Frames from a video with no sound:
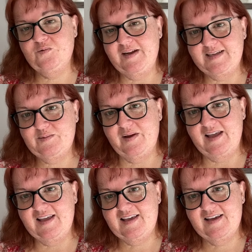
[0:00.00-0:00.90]
next
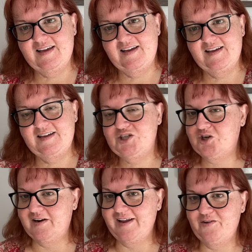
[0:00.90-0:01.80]
week,
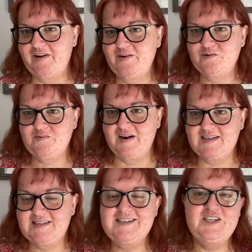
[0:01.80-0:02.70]
don't let your needles
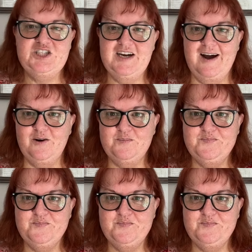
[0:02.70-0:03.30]
rust. Ciao.